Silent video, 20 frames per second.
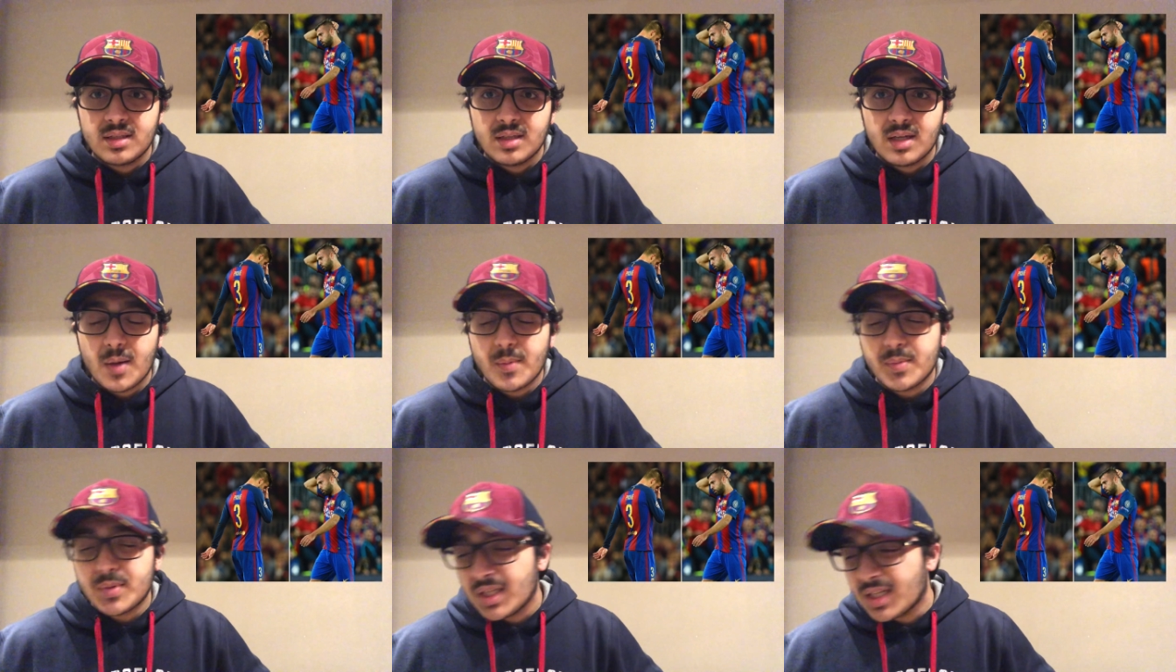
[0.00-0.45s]

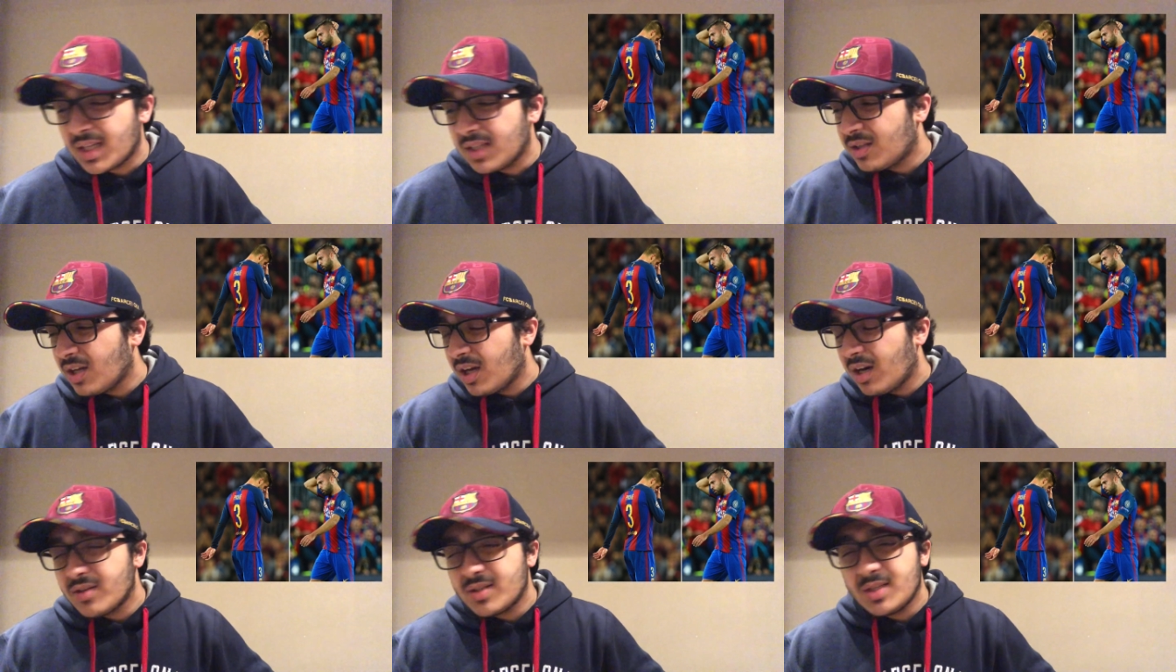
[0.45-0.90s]
I'm sick and
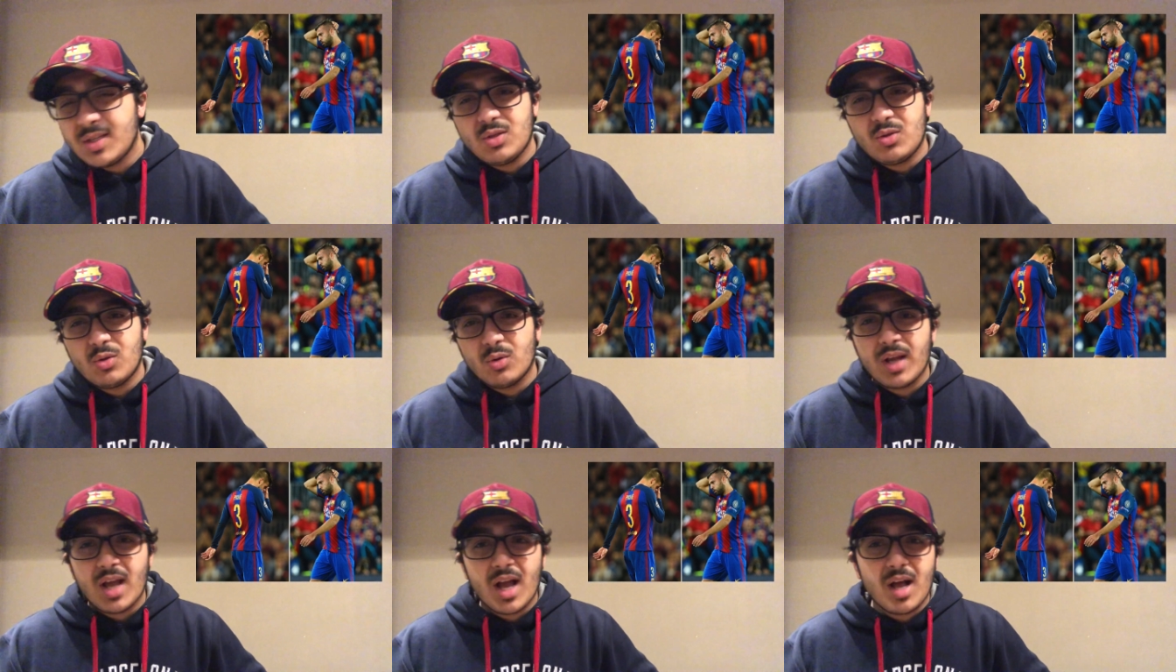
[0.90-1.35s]
tired of seeing
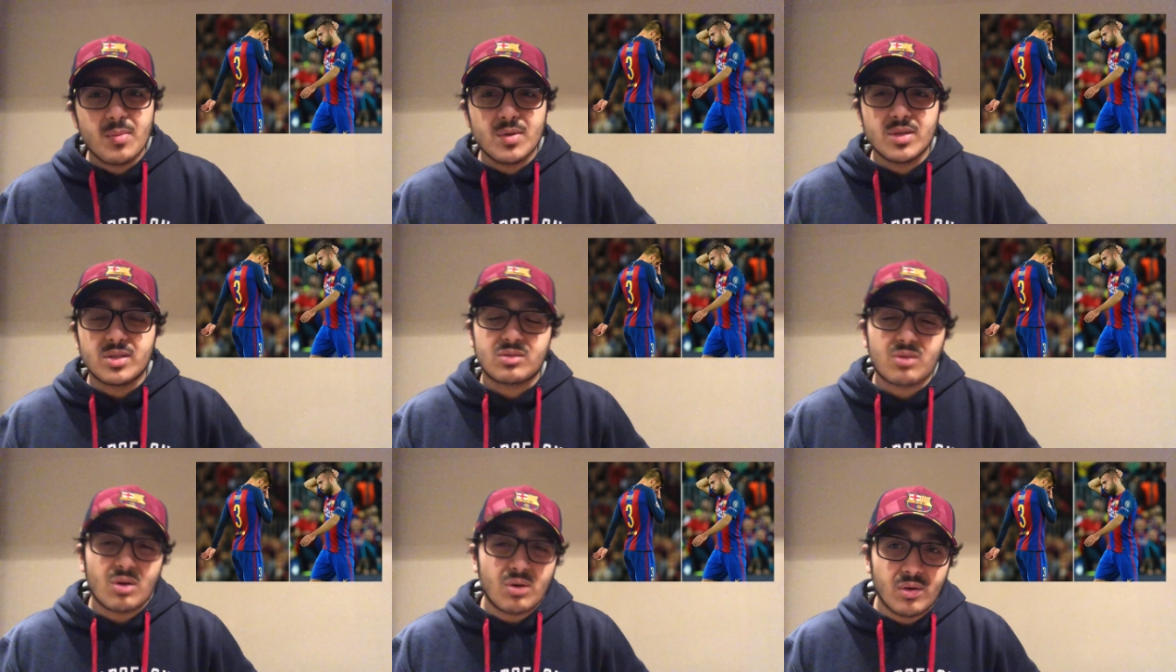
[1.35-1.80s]
Jordi Alba
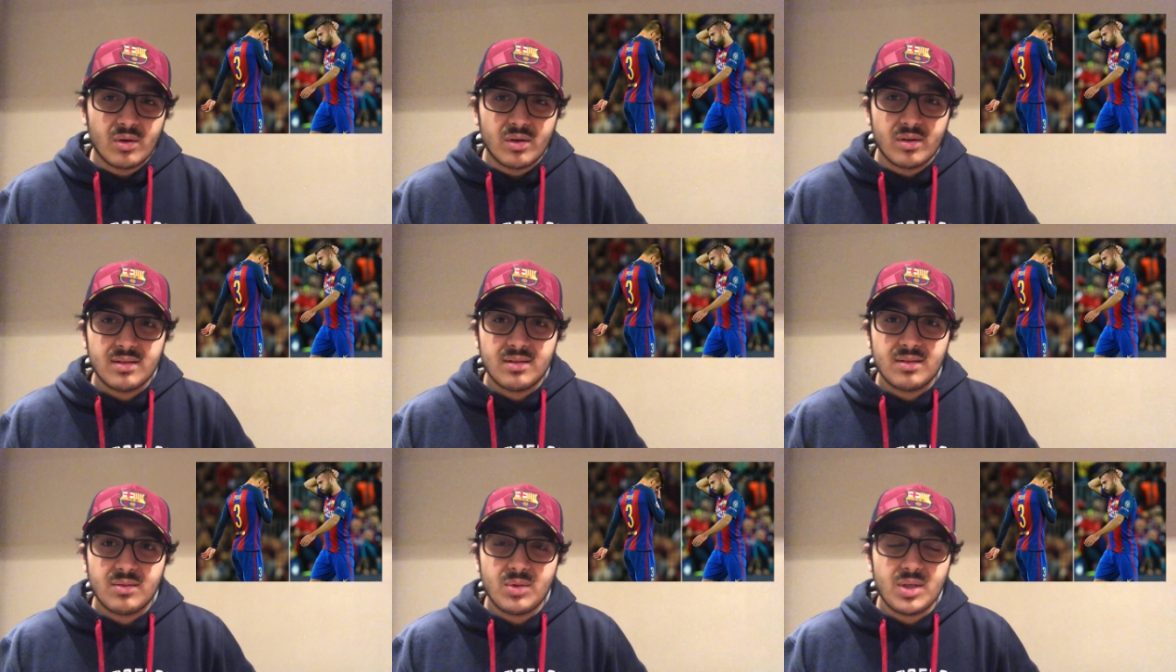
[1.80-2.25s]
start,
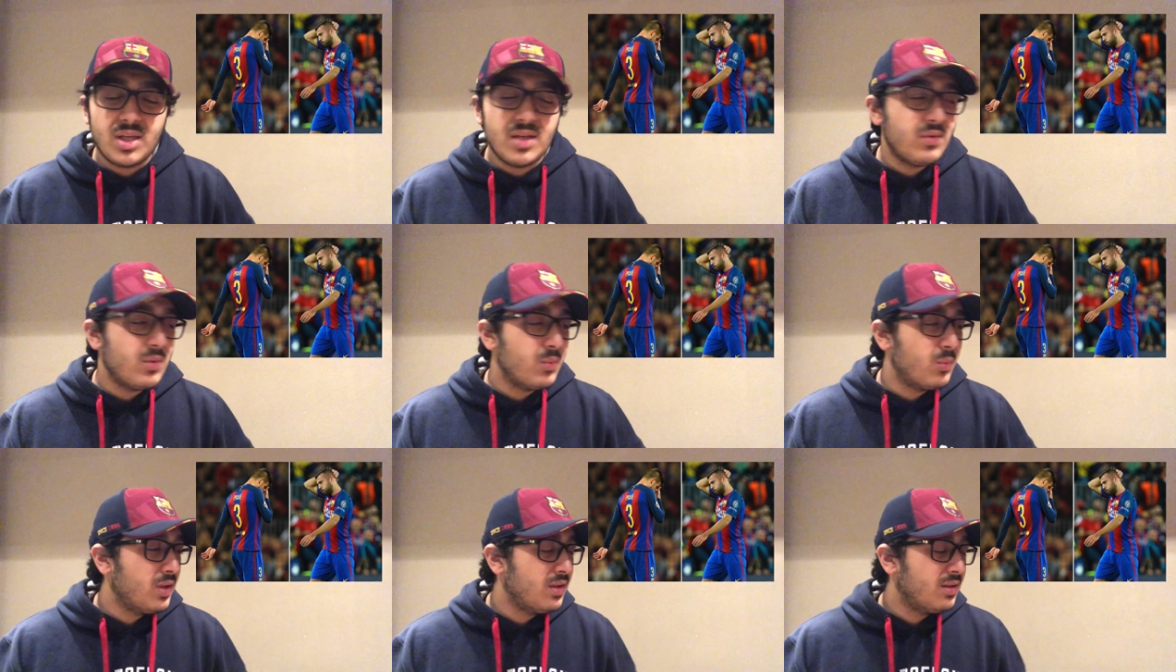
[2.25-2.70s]

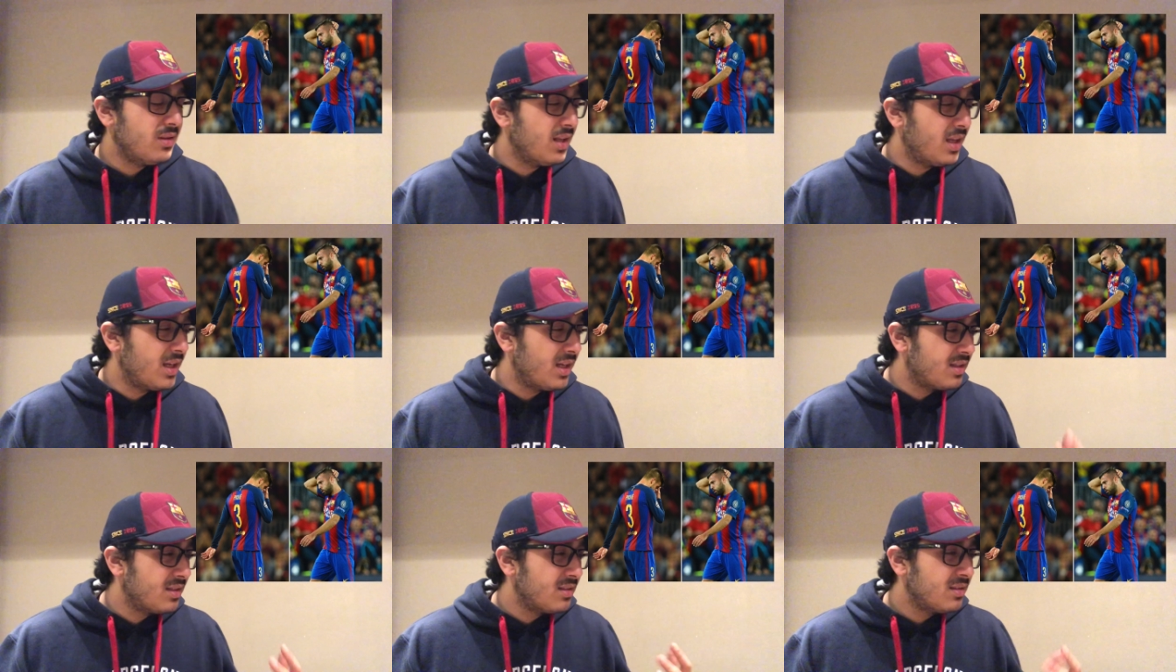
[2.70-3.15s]
even when
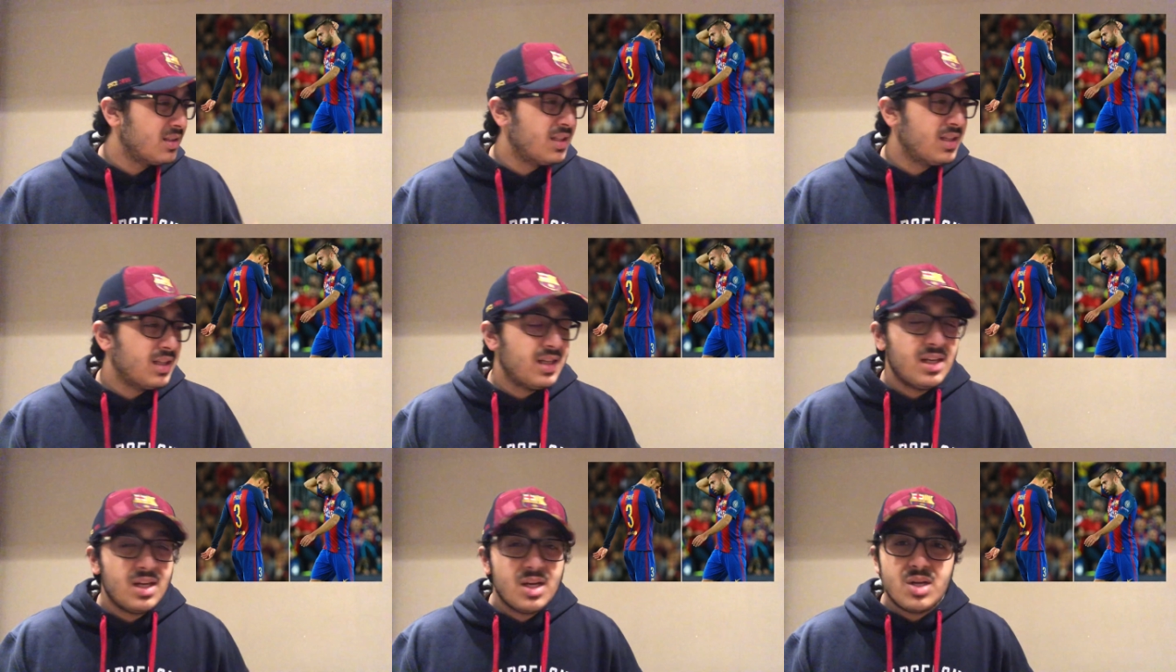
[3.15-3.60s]

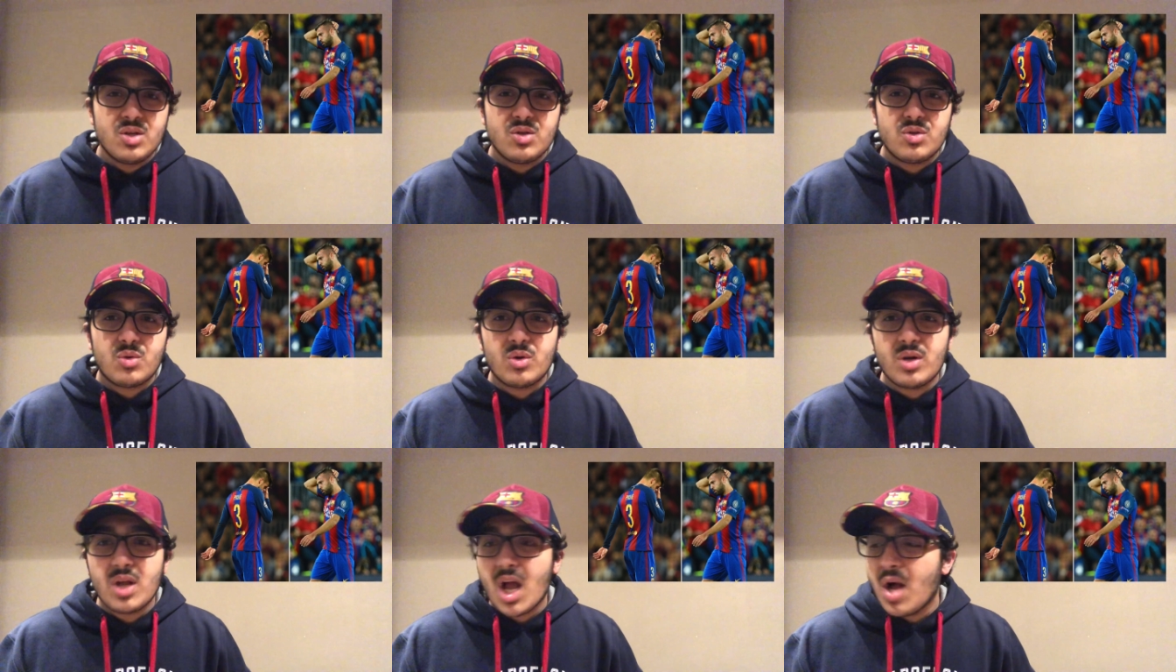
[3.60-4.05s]

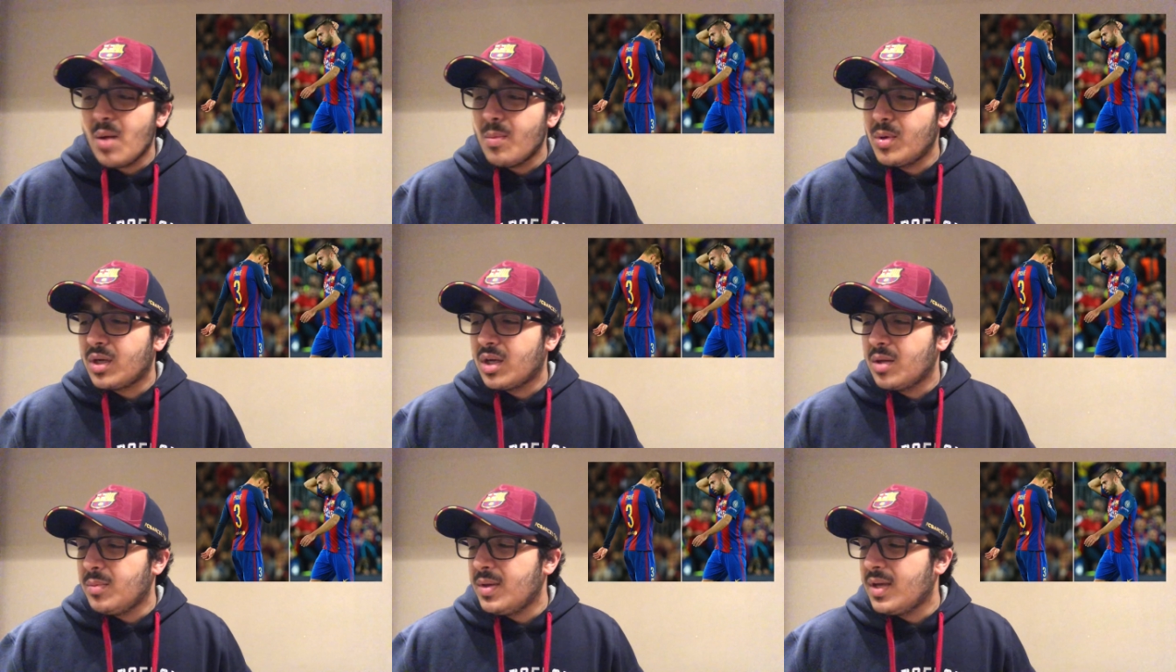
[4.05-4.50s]
Jordi Alba
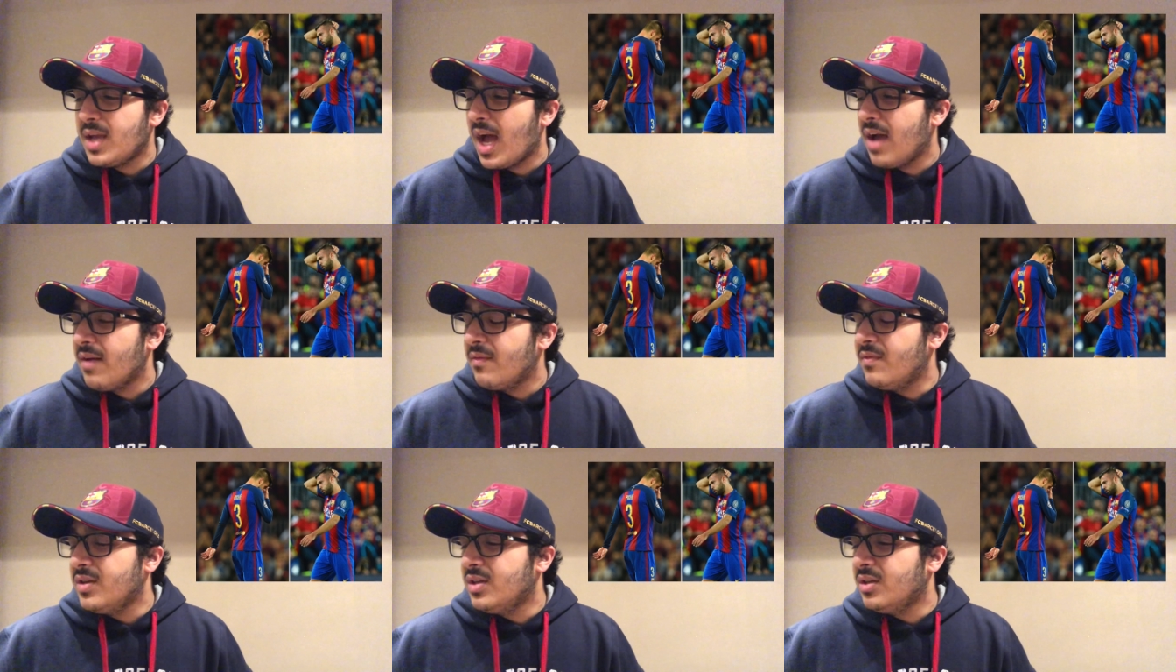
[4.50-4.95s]
could
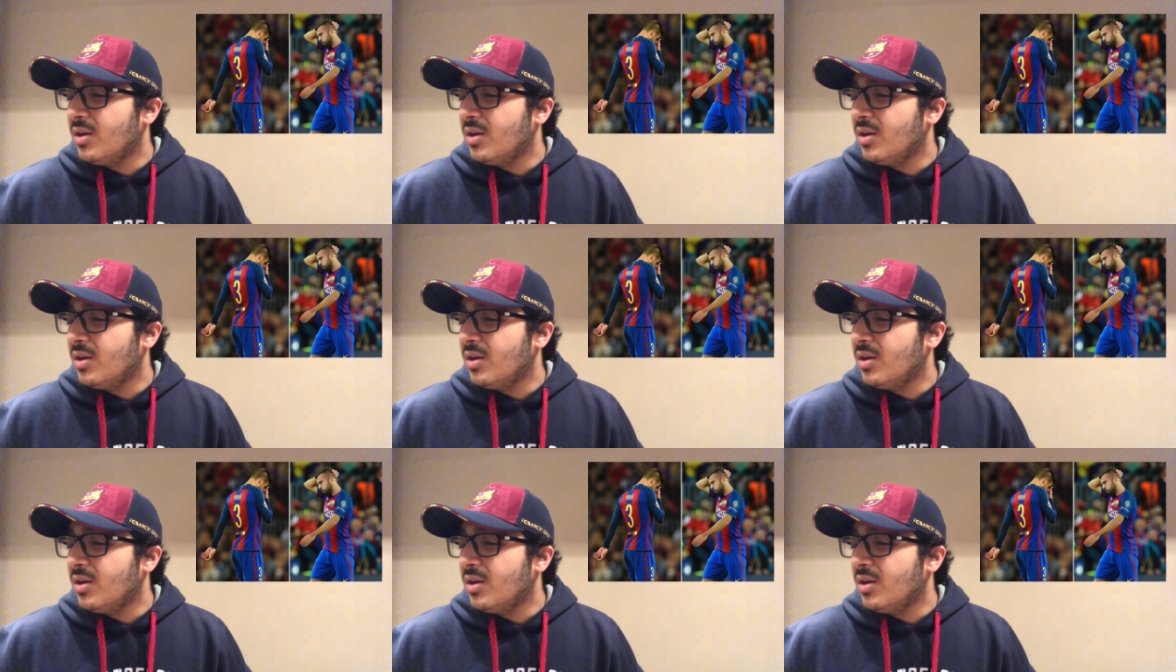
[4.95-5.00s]
have